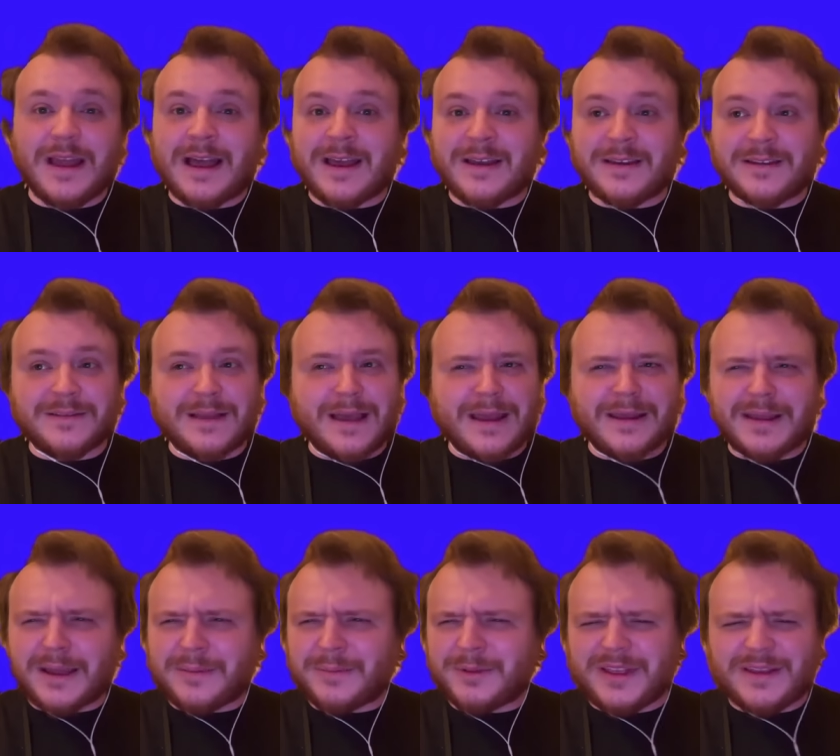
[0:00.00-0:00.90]

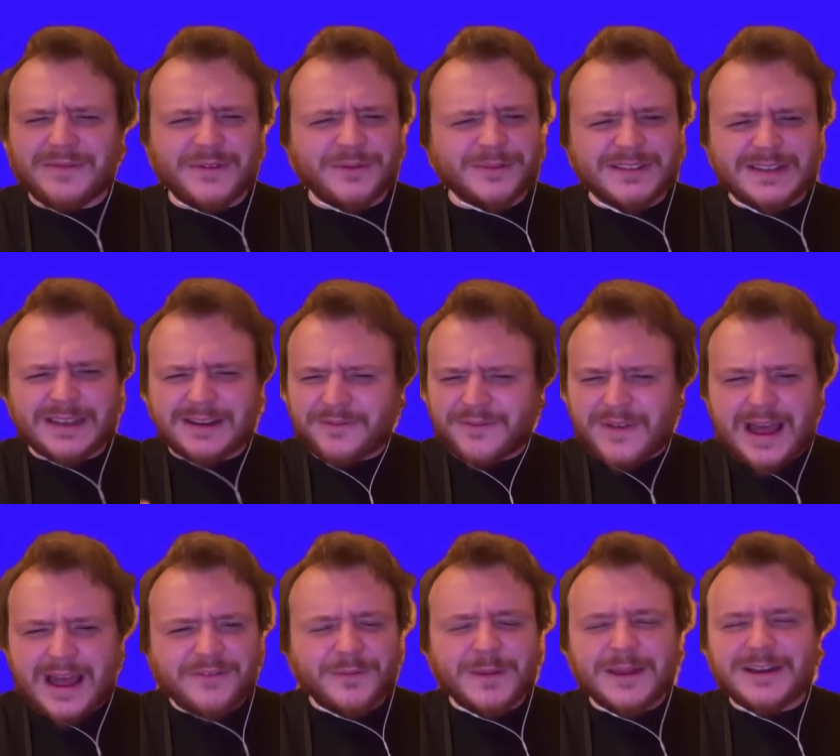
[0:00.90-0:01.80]
I believe it was like
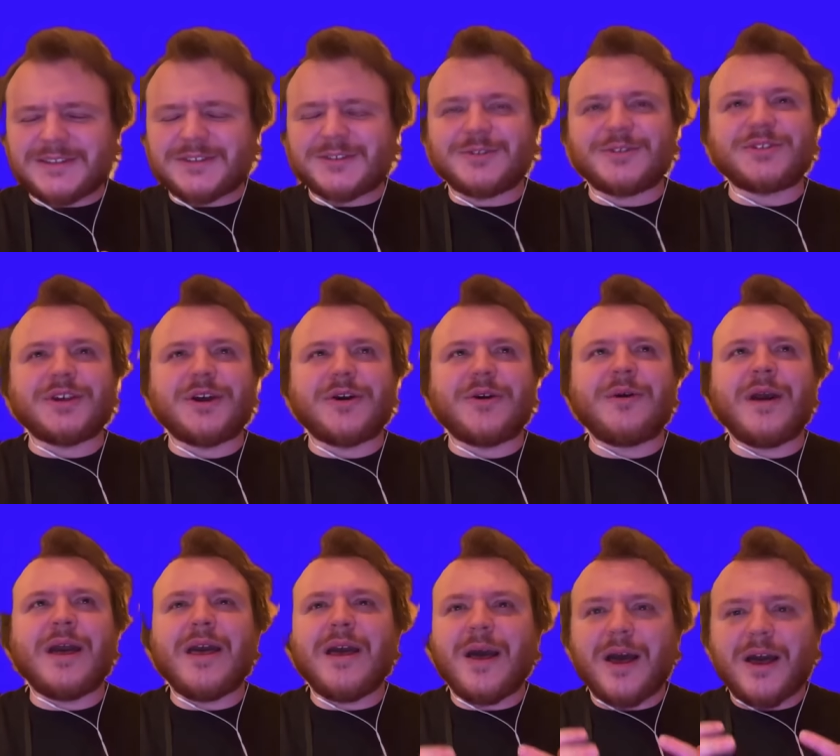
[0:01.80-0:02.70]
5 minutes or so
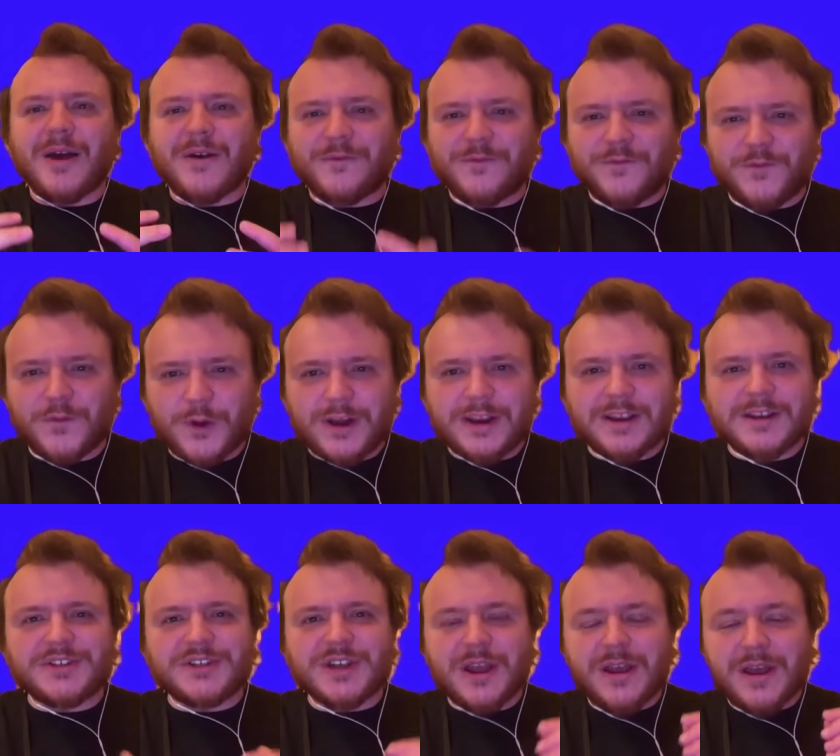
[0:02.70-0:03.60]
of footage